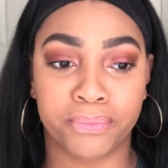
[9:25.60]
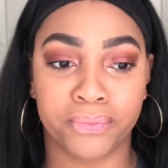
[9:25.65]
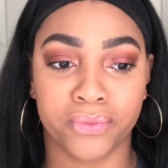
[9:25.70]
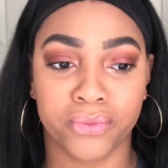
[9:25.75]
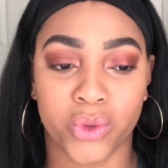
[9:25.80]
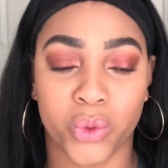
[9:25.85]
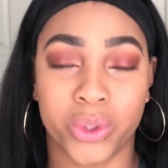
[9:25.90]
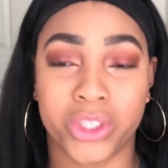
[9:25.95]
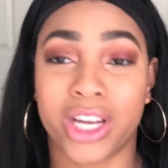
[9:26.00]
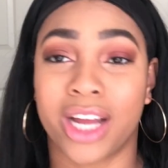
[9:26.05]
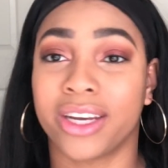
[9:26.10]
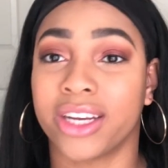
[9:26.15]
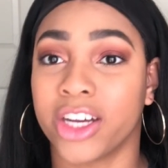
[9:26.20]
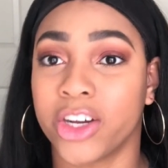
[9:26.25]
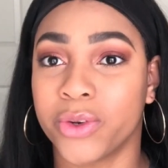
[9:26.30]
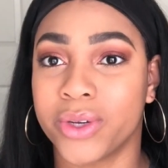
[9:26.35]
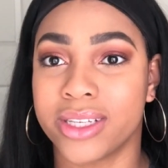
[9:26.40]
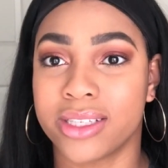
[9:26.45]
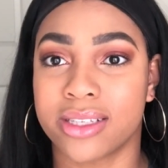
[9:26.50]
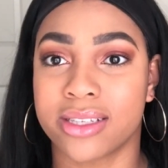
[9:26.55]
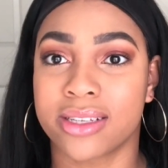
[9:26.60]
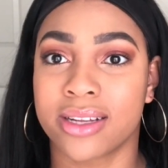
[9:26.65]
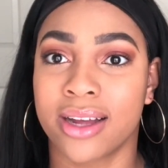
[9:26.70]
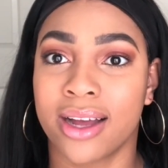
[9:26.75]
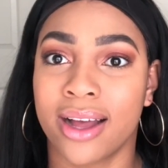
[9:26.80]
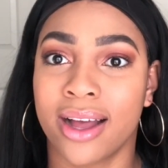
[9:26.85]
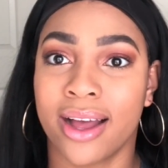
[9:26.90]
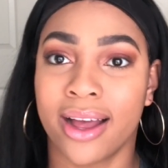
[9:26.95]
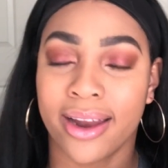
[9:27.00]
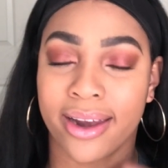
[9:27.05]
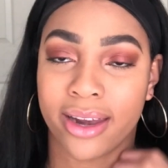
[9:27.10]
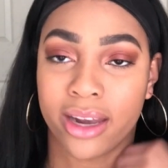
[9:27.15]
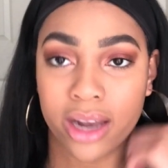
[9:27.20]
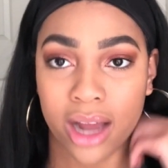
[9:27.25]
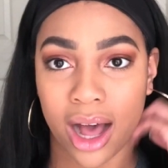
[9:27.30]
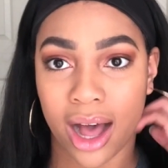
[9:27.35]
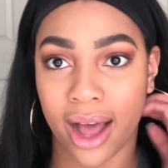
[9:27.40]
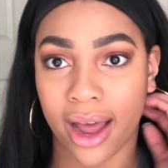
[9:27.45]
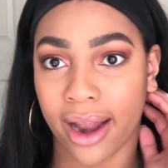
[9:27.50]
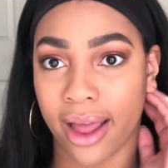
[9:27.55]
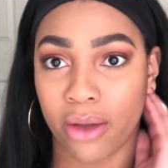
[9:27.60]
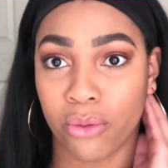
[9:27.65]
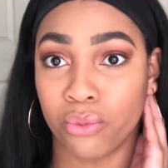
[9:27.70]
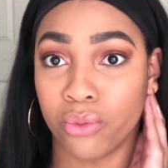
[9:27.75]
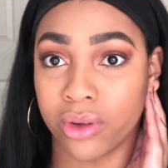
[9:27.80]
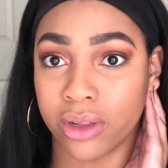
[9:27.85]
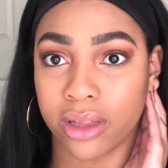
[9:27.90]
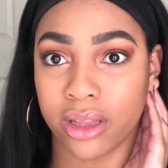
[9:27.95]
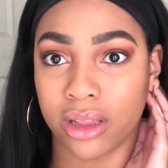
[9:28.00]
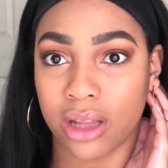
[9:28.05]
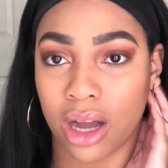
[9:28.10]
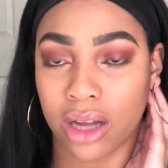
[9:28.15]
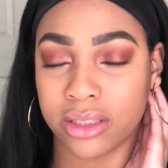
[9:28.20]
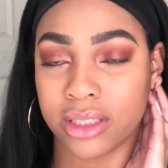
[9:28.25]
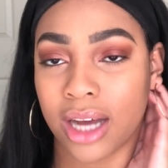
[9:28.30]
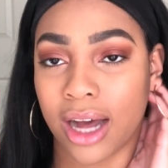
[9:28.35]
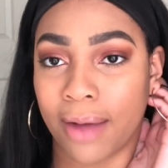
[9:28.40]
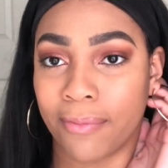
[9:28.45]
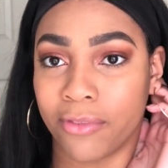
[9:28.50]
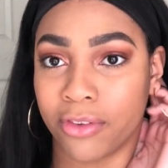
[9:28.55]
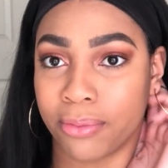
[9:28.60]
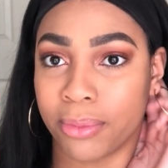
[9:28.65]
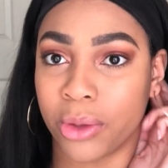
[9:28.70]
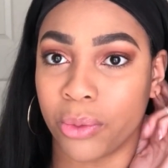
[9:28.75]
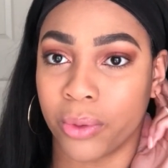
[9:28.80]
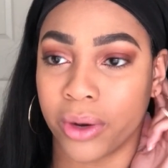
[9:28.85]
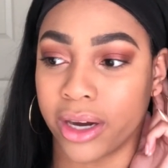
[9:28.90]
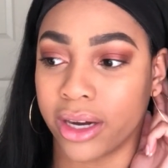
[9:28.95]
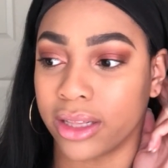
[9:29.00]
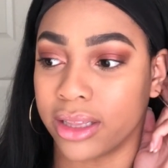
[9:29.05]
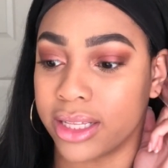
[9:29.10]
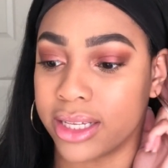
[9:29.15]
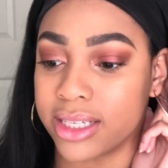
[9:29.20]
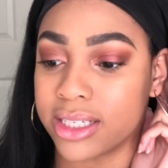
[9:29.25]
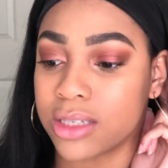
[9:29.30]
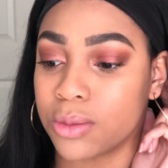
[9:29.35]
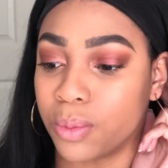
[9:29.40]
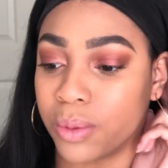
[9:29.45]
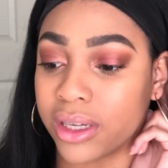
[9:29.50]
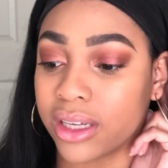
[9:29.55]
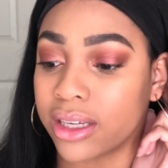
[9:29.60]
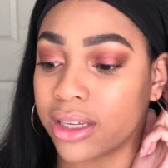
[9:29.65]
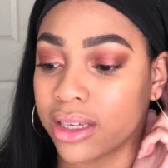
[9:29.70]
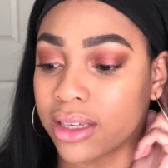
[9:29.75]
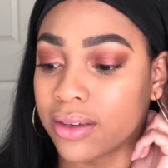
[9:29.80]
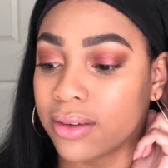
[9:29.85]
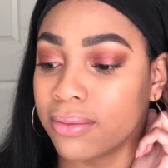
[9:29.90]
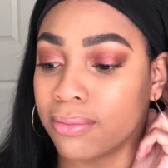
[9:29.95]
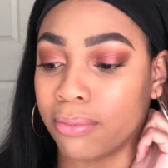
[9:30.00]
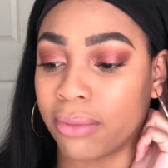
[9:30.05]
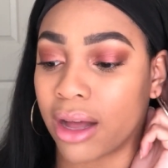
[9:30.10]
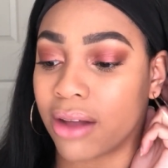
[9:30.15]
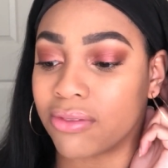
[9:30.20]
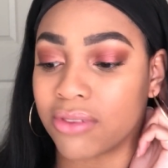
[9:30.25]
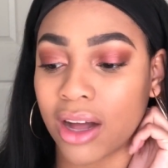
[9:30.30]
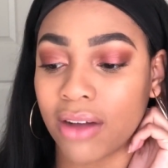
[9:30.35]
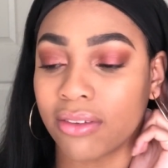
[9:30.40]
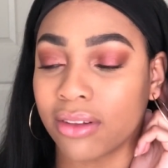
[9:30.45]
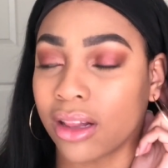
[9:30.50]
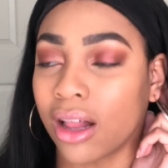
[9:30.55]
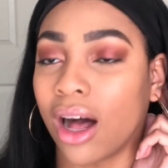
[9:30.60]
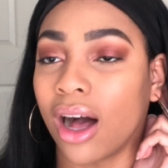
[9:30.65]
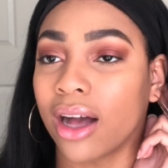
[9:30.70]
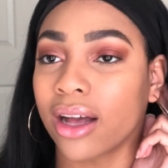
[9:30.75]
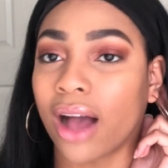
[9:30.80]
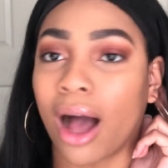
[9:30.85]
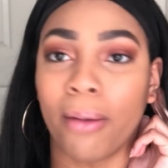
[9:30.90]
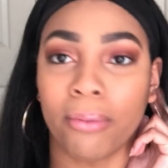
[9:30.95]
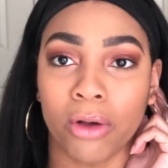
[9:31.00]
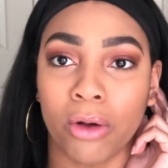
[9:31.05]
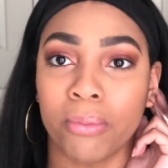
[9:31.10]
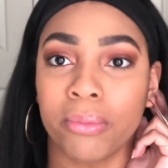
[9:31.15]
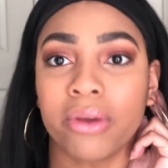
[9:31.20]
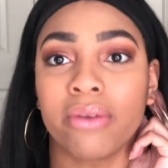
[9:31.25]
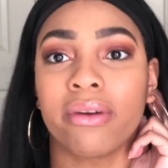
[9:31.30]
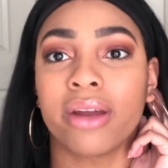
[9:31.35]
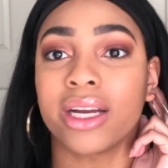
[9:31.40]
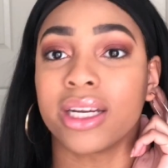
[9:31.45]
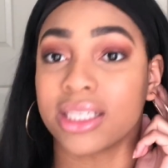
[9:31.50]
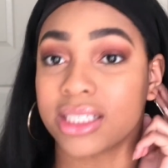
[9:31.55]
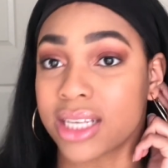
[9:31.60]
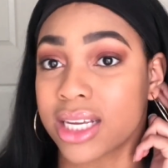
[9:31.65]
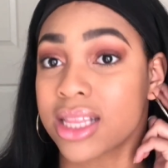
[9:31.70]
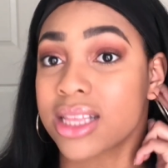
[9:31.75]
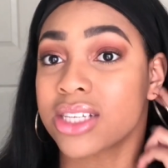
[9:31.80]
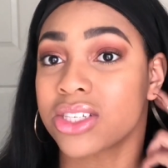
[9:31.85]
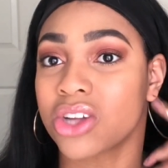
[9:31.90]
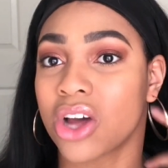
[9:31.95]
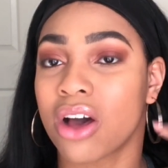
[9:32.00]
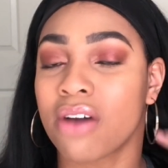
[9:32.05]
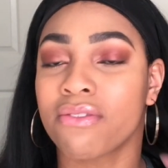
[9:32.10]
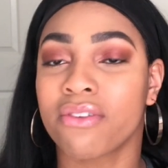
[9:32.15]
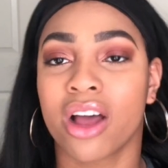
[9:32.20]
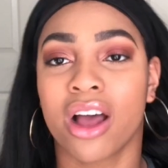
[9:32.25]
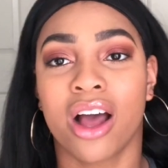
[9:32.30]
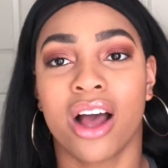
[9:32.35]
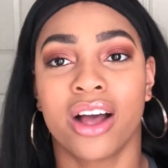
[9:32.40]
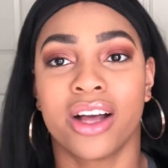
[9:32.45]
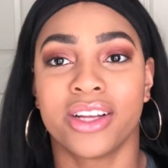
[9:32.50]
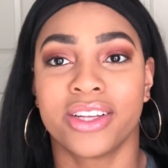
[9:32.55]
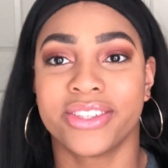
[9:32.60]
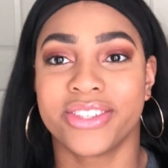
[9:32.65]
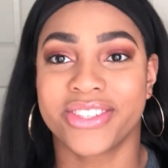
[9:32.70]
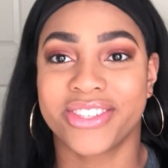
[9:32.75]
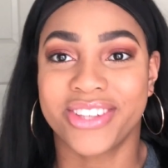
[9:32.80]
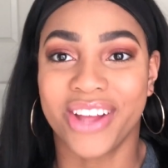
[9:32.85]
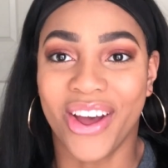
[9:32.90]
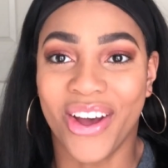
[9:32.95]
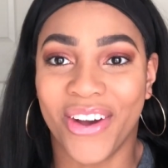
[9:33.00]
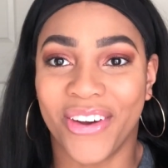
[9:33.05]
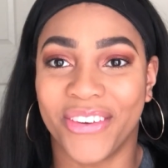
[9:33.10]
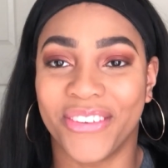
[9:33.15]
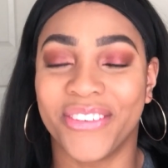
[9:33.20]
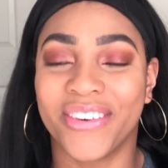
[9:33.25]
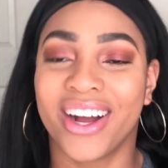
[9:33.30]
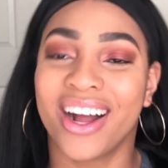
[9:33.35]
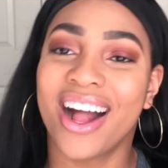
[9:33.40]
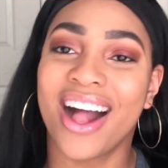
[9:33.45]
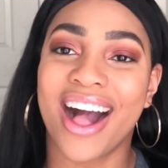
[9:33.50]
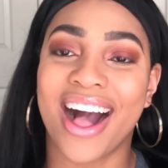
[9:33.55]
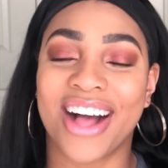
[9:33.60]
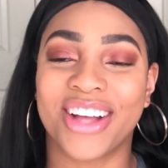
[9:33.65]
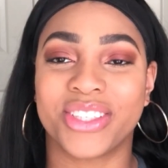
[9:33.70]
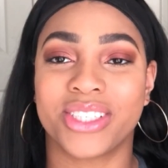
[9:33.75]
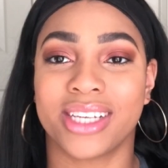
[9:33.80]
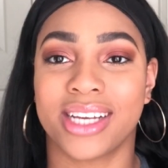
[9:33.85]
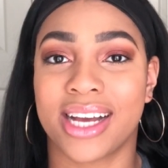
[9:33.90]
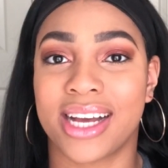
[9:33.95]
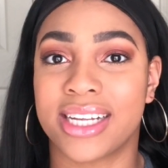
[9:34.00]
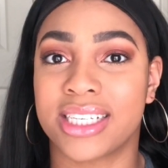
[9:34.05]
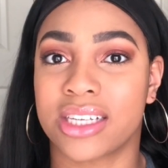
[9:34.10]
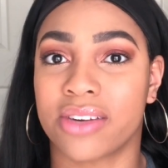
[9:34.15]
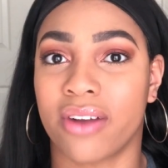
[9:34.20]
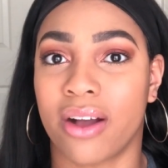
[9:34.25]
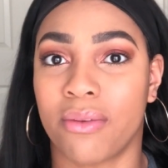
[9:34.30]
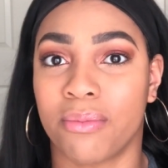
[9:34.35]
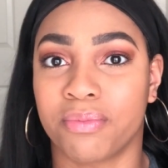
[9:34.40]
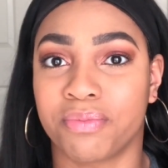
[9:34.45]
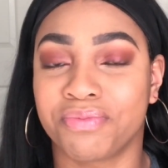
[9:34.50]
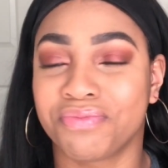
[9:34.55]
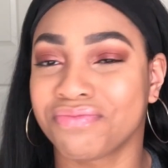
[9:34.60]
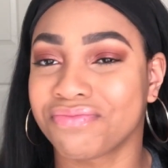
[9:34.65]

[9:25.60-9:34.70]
which I know is not a really long time of me wearing this, but by 5 o'clock I'm gonna be ready to take this off. So I'll see you guys around